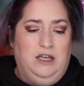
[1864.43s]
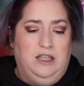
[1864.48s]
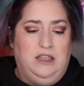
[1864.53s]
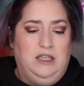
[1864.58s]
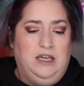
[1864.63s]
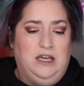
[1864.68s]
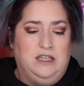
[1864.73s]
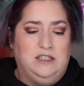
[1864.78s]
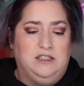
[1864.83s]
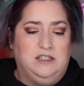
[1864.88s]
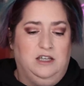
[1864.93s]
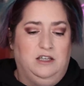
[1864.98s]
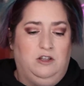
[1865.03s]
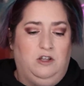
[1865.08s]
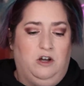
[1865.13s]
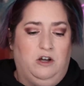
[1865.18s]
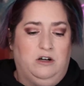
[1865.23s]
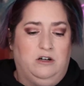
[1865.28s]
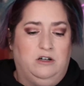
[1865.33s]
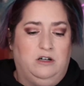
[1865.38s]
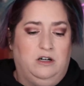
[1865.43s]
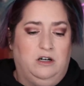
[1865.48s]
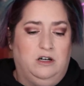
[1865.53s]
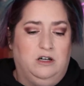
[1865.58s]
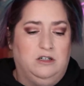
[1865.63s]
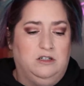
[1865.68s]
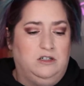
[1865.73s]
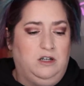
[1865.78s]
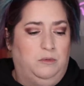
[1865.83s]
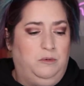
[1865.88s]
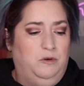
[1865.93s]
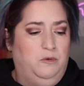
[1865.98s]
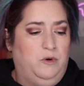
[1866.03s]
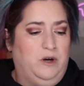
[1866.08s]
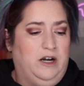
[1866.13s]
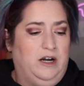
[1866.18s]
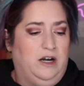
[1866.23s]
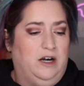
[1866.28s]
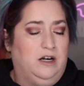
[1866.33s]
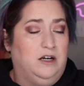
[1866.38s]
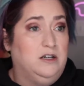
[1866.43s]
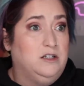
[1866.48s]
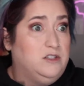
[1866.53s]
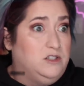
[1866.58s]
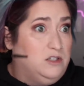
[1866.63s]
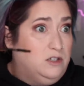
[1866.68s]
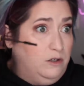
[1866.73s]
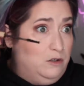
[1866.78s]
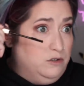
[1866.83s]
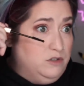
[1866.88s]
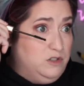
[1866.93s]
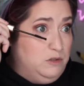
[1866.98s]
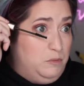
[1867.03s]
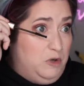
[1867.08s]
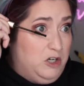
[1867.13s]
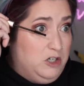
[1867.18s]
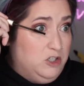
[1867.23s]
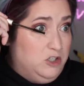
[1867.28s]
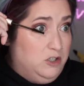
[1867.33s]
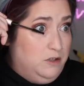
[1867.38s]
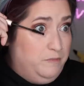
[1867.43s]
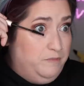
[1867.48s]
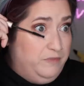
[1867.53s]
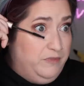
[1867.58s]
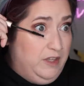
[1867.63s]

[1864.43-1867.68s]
the Estee Lauder Double Wear Zero Smudge